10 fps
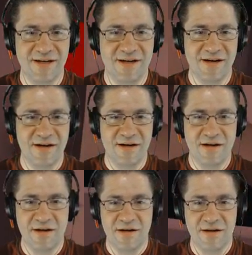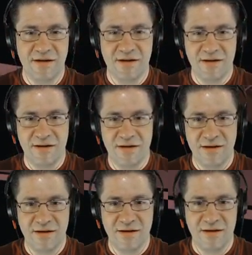
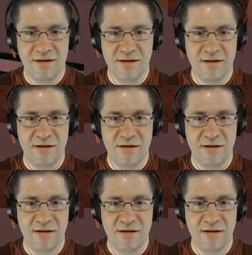(no one is talking)